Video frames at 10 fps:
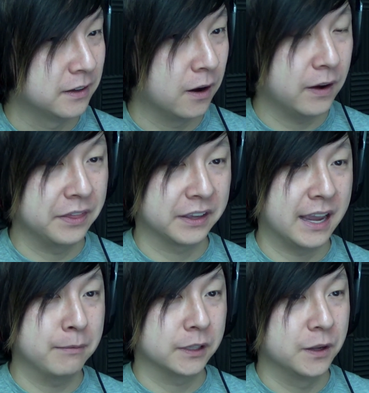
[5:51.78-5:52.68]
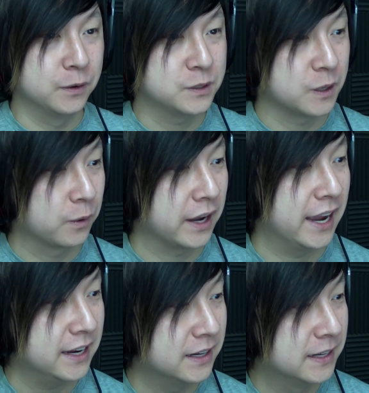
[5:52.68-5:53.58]
Oh, and the game closed.
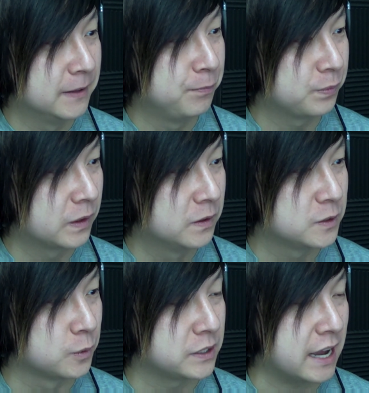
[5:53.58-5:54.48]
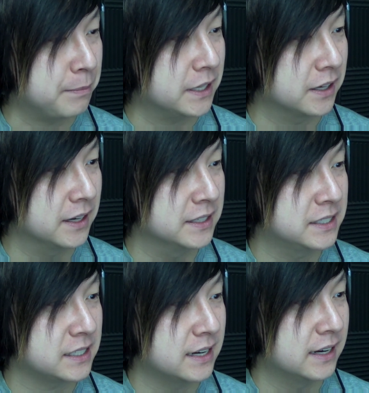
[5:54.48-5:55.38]
Okay. So was that
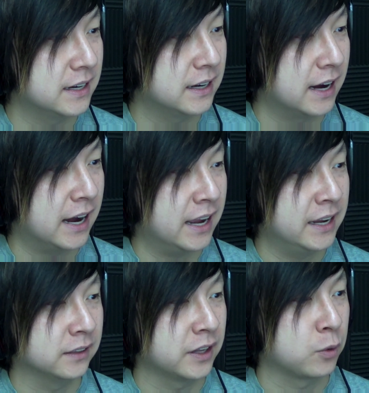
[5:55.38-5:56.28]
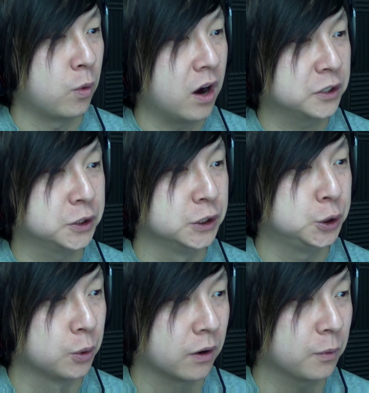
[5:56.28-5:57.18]
because I like washed
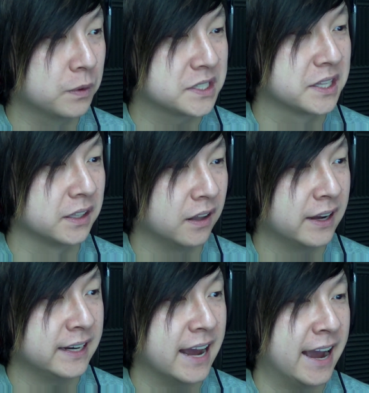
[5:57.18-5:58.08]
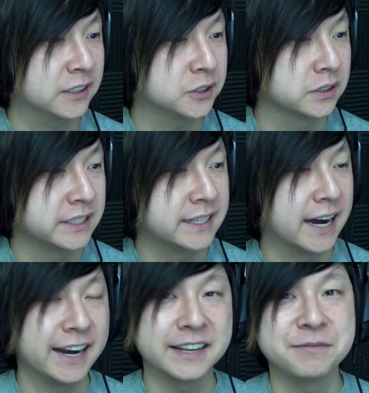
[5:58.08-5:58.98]
ashore? Was the light actually
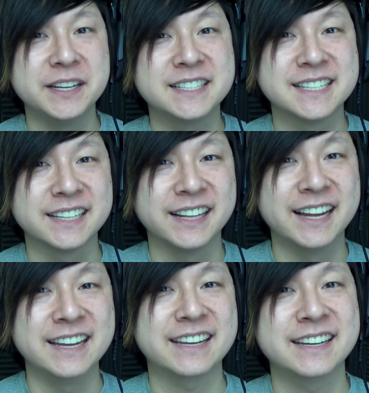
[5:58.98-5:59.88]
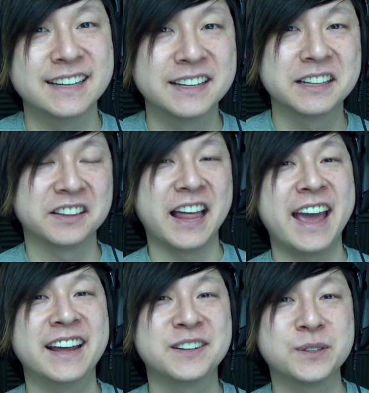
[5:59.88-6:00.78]
guiding me to like
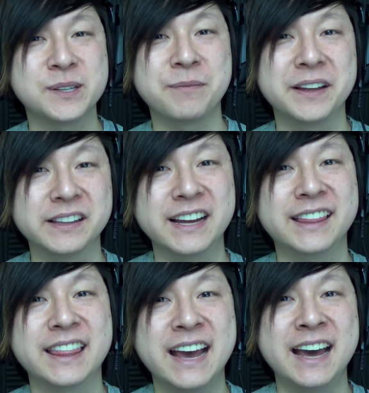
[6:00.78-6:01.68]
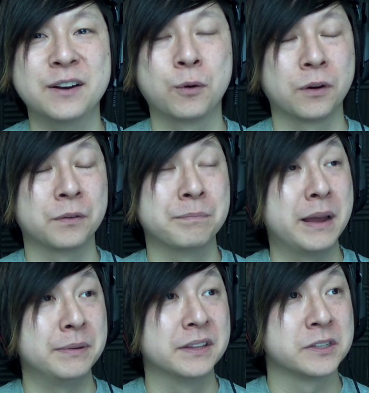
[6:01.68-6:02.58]
land or something like that? Or
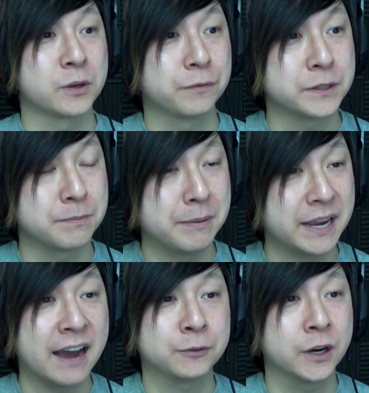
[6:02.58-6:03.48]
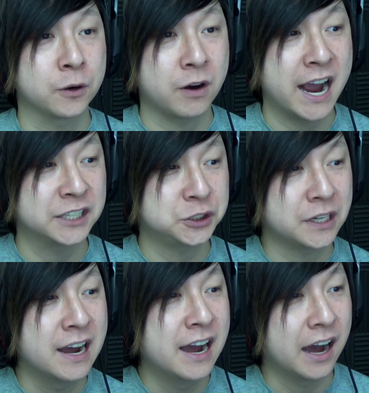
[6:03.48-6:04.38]
maybe the surface? Maybe after I
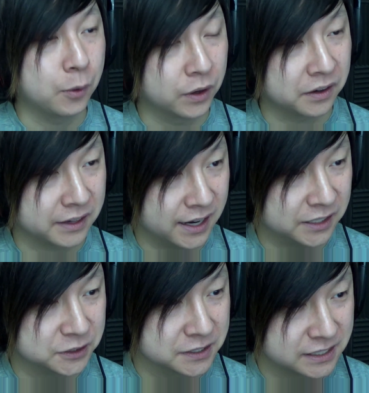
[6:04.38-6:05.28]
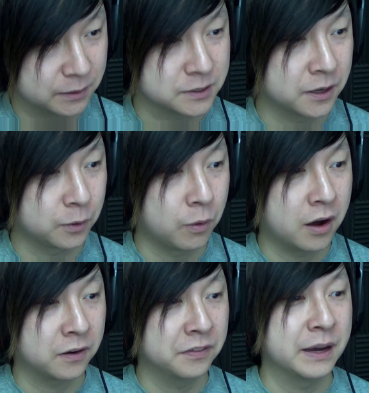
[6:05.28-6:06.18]
crashed, I went unconscious and I was
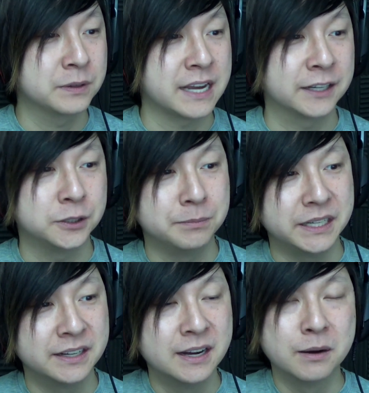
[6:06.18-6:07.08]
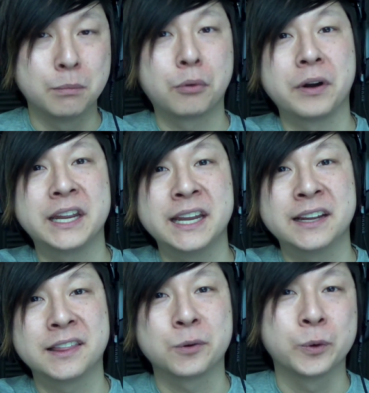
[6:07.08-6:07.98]
underwater and that was actually me
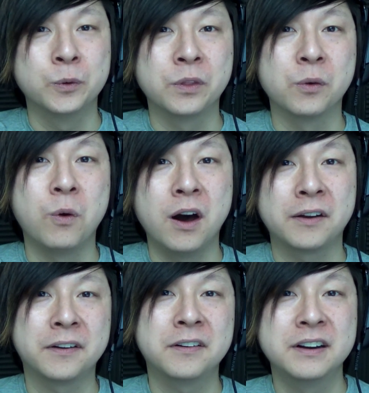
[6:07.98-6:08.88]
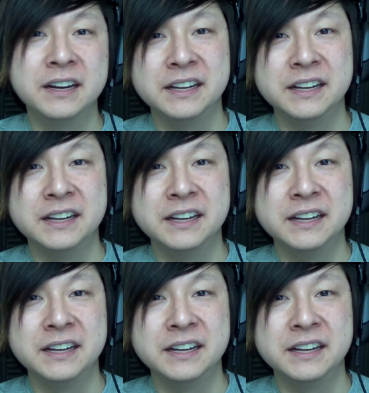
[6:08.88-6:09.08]
breaking through the water